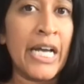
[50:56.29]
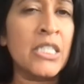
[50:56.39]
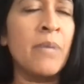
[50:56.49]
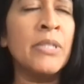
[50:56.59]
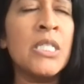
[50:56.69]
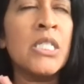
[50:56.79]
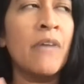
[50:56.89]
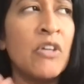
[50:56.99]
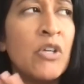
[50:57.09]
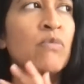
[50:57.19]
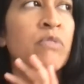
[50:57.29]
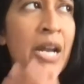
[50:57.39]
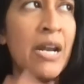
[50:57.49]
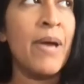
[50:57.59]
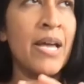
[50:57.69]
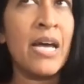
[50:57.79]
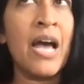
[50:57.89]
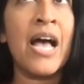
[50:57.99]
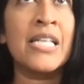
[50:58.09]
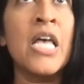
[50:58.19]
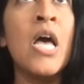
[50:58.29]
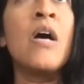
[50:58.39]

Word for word: Like some of the stuff that you've written, Amanda, has